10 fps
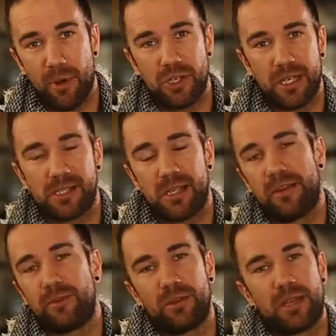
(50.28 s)
poached eggs that
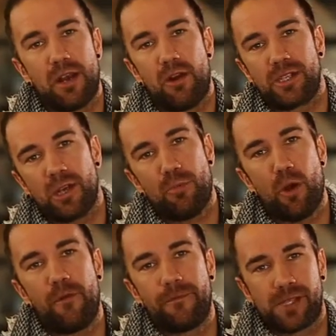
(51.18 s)
they've got there on top
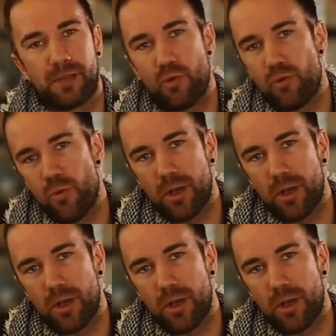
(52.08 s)
of some